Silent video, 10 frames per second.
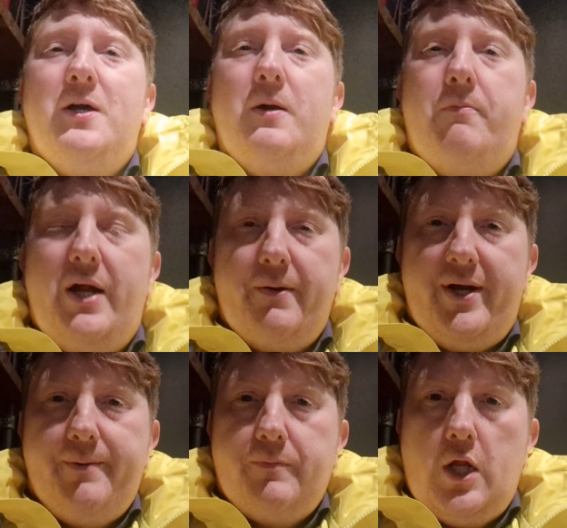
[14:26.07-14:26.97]
But
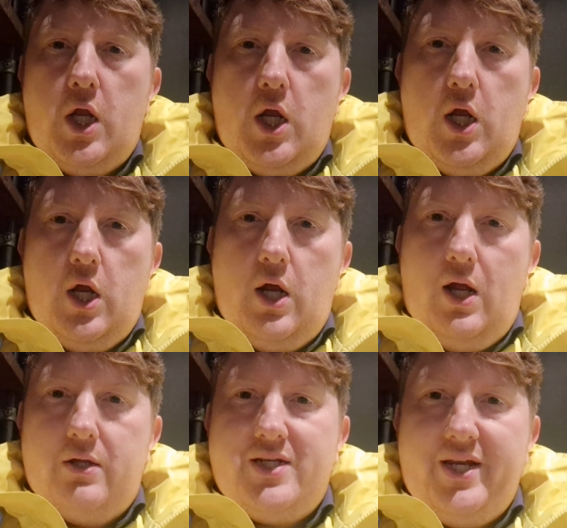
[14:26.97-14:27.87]
anyway,
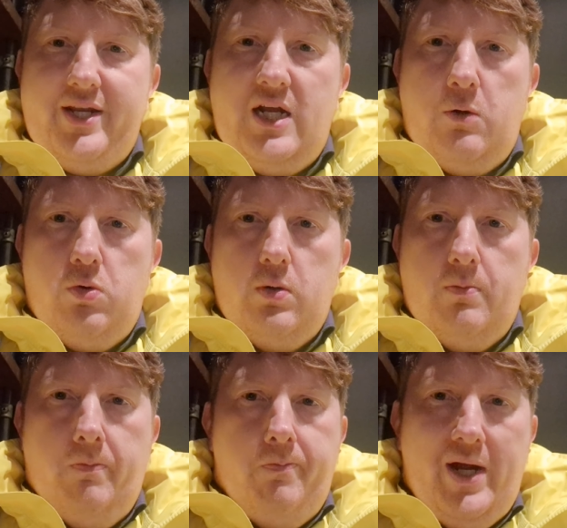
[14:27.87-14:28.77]
I'll take you now
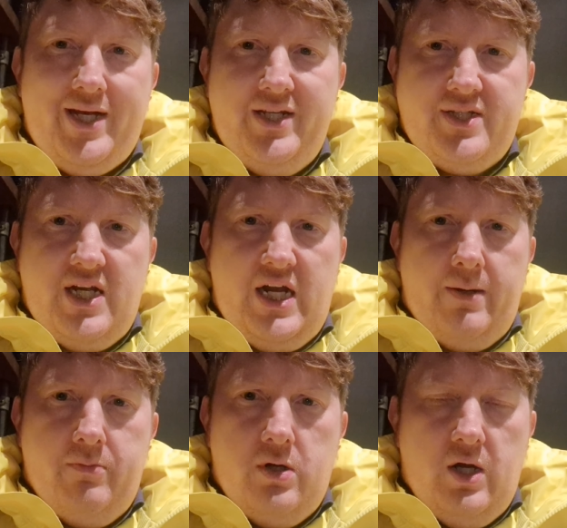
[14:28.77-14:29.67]
back in
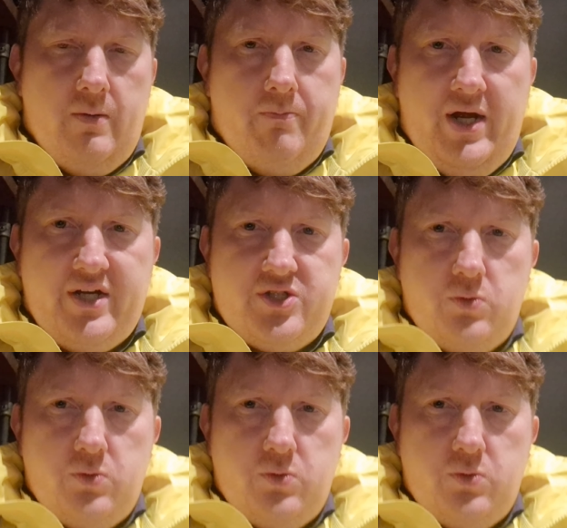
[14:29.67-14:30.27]
time and back to